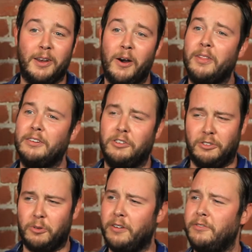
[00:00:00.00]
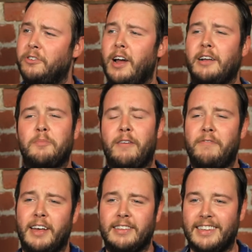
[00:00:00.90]
you know, that just sort of strikes my
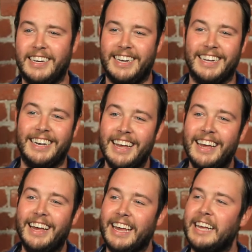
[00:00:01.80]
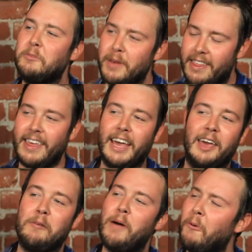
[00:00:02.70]
fancy and gets me
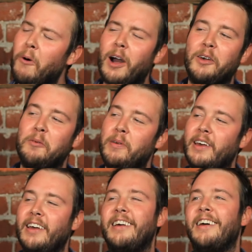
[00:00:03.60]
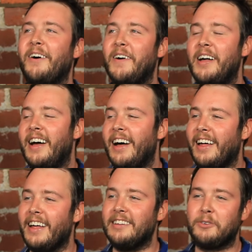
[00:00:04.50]
thinking about what could be, you know,
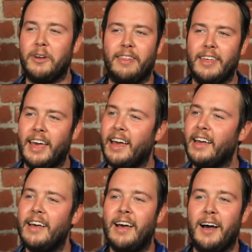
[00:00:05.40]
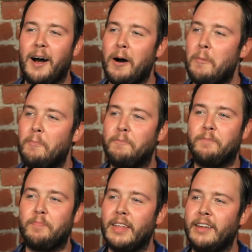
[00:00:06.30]
that sort of thing.
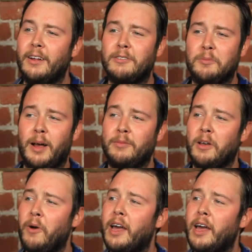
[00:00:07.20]
You know, sometimes I'll